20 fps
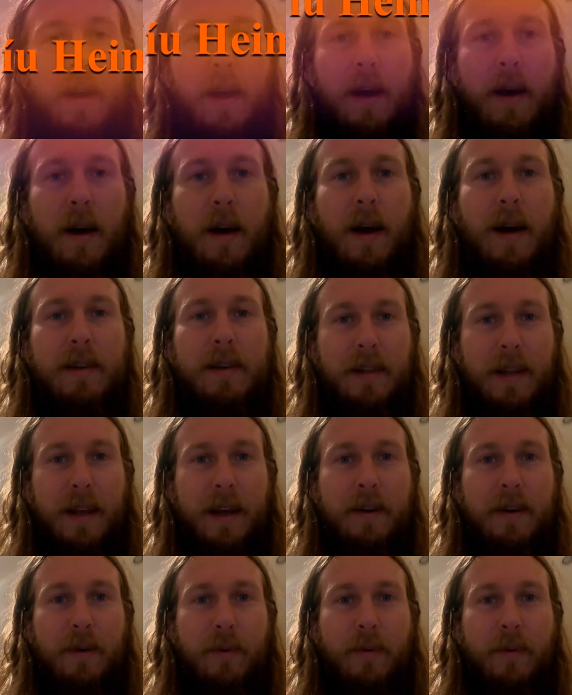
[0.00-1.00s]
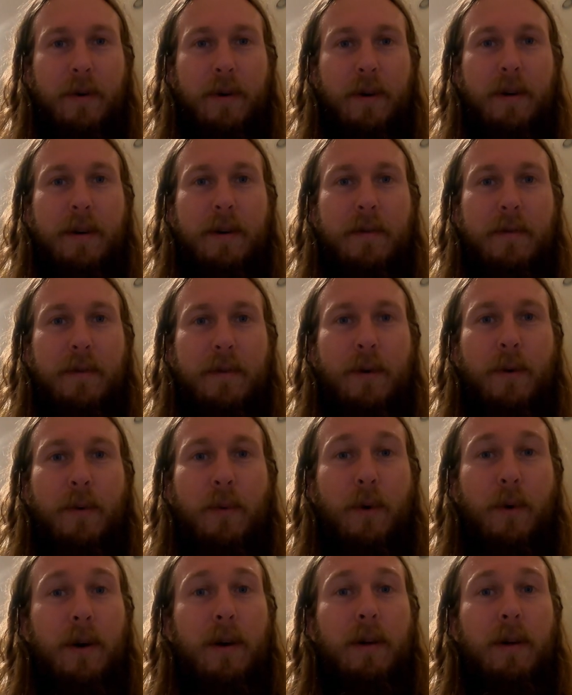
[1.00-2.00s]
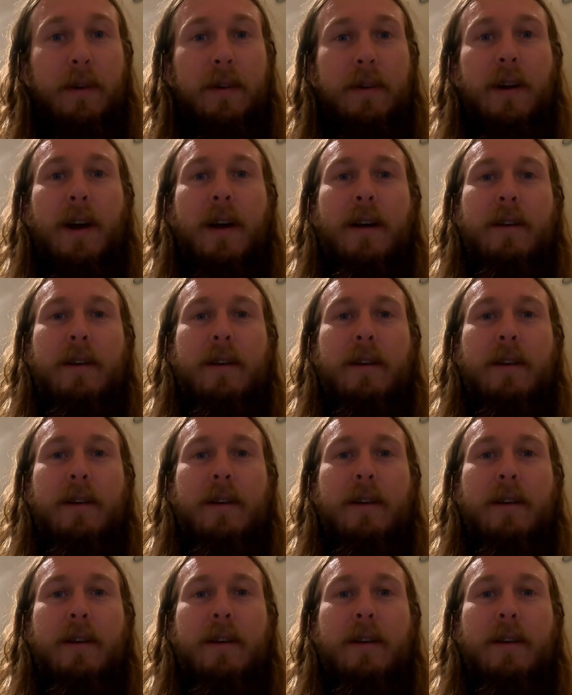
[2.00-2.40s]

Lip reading: Icelandic word for world.